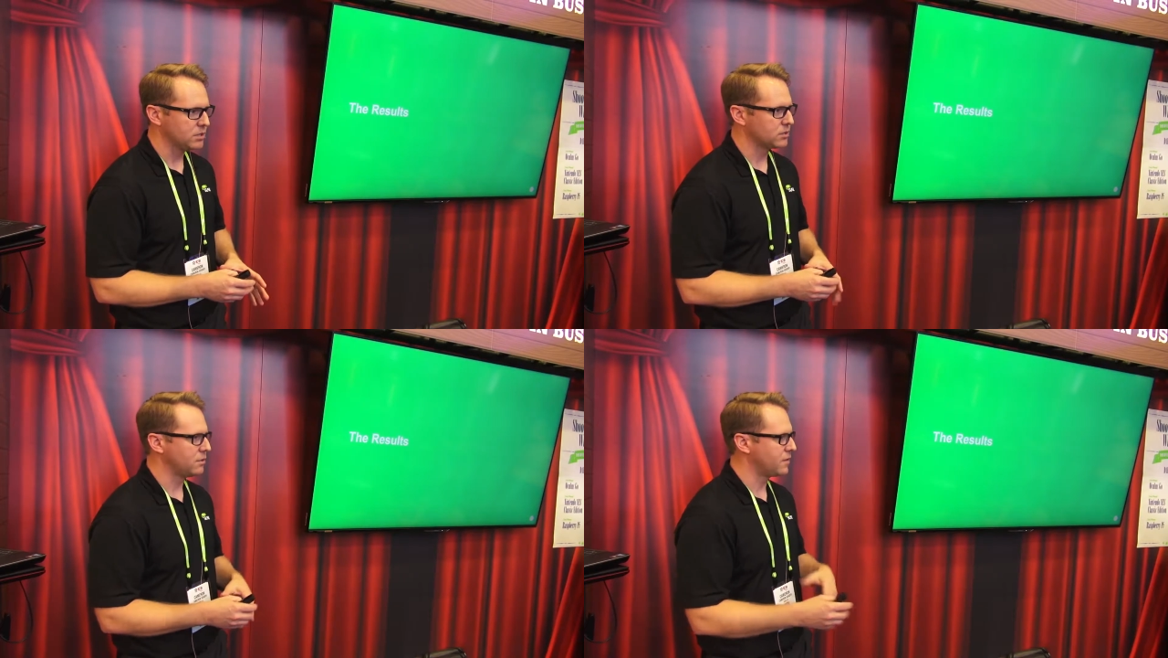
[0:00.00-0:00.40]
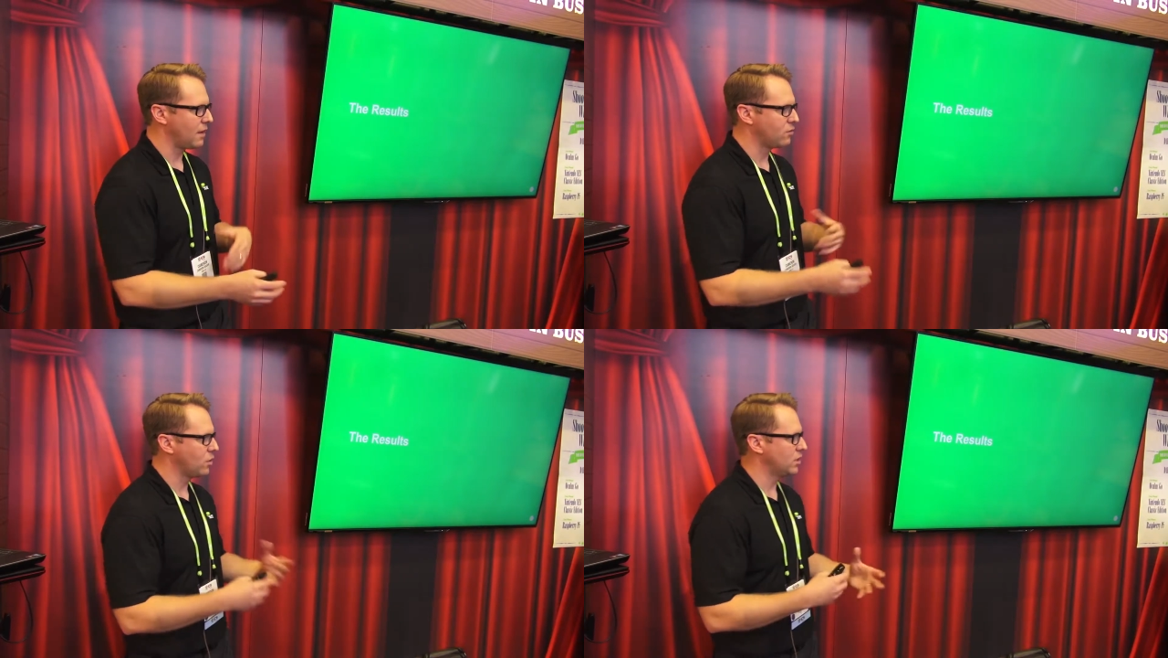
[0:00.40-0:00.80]
So if you
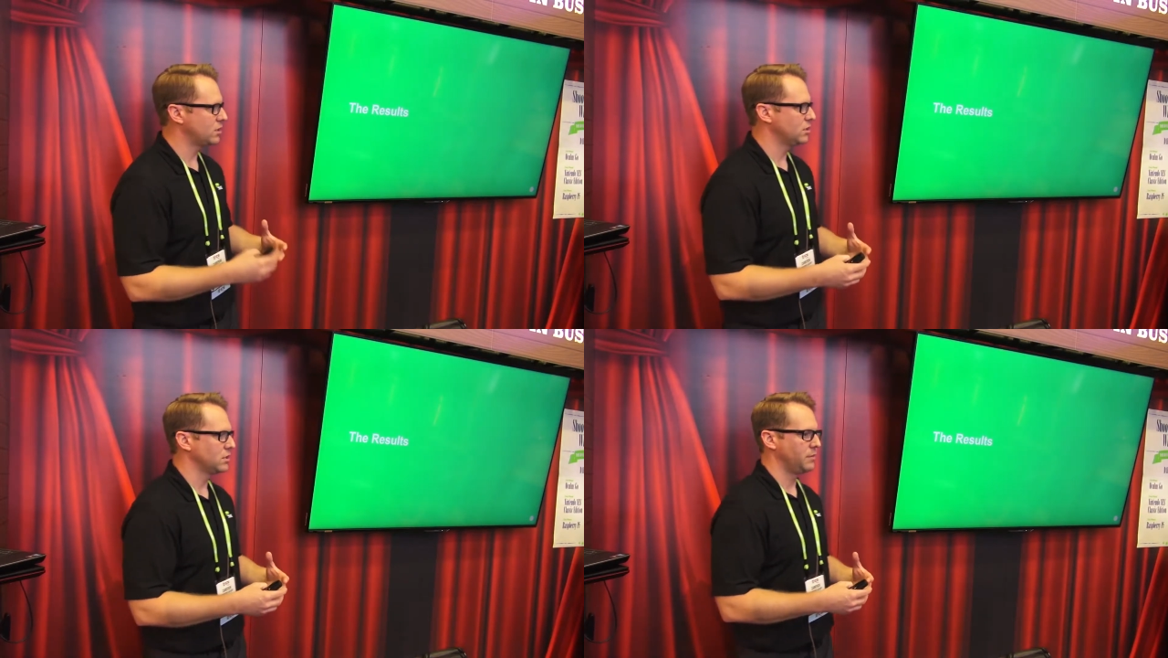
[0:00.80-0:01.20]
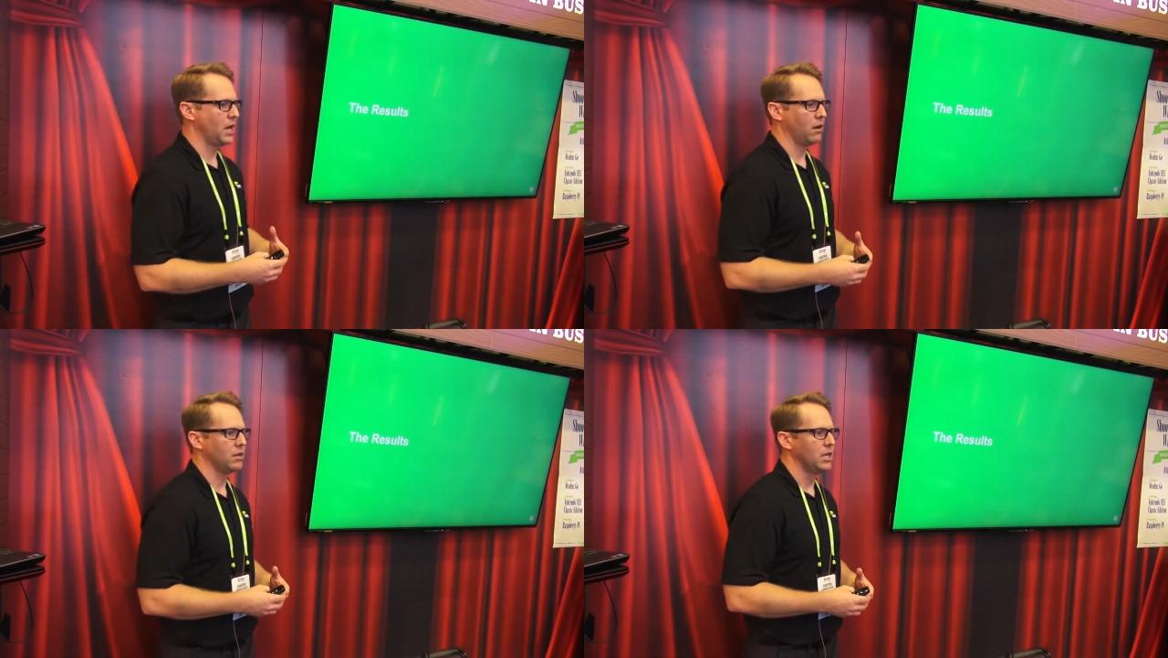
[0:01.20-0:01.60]
have questions
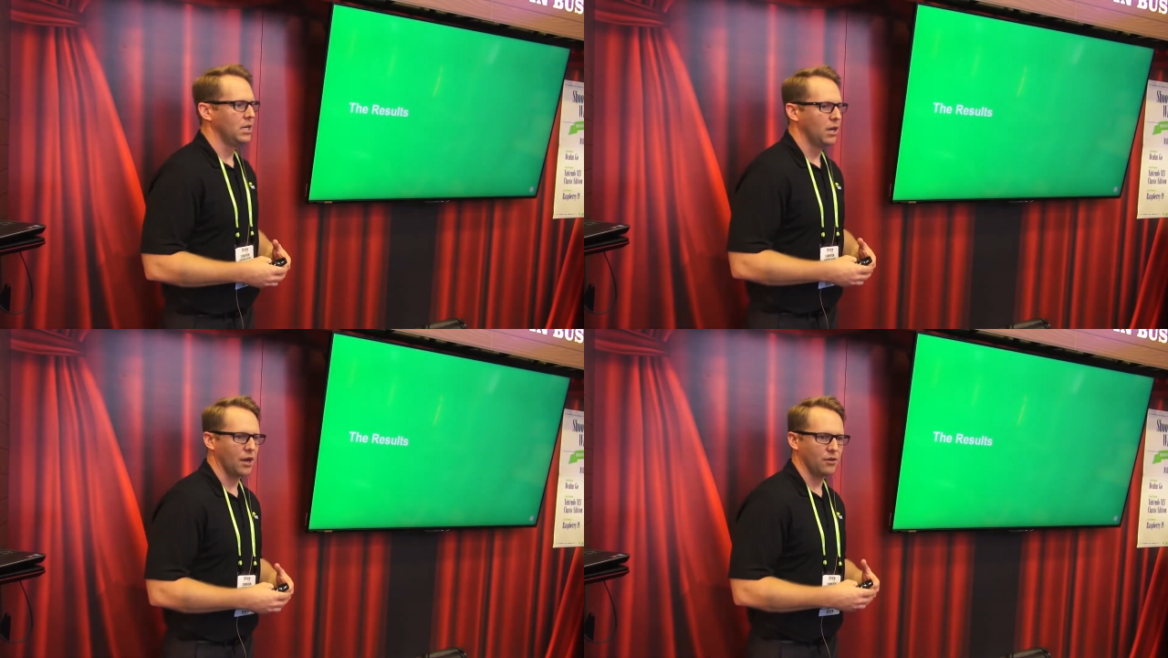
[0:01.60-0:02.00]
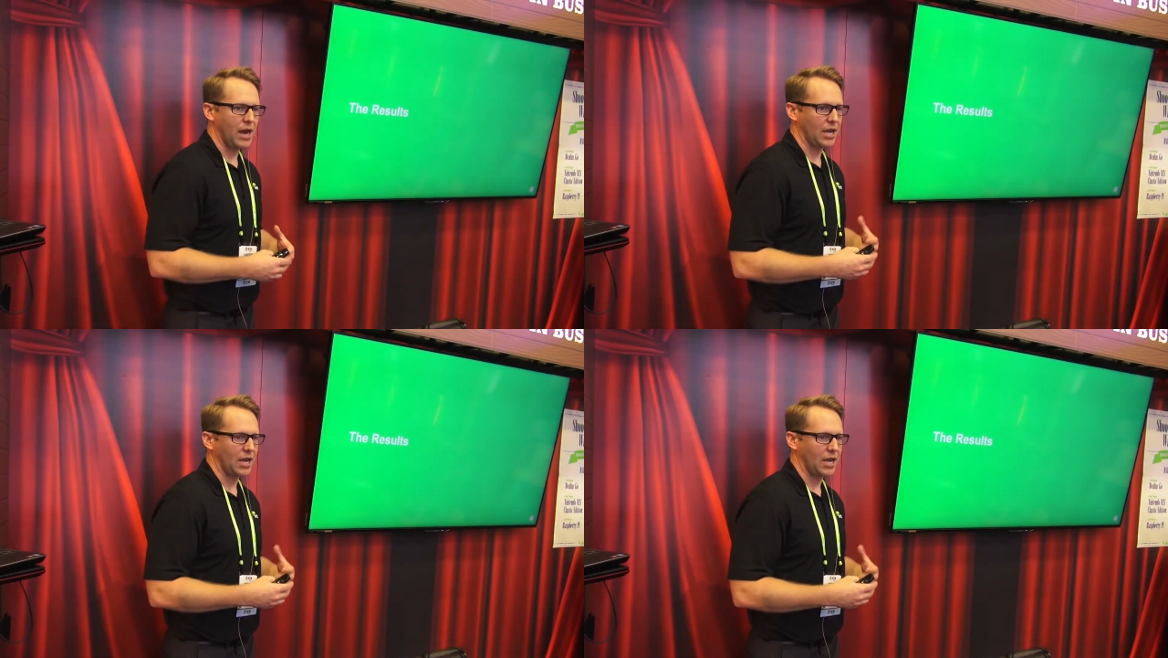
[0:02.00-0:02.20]
about other